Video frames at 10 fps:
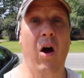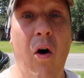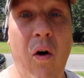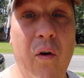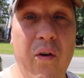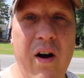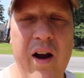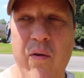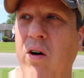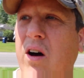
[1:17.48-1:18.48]
All
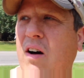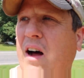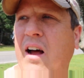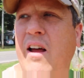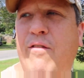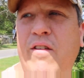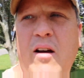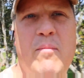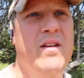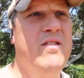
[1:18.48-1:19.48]
right, well, I have
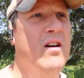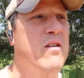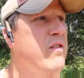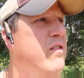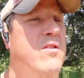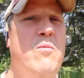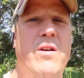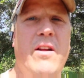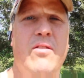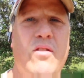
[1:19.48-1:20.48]
found myself in
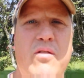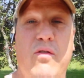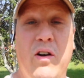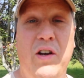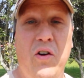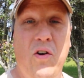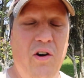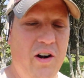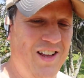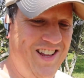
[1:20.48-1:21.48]
someone else's front
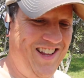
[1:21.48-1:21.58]
yard.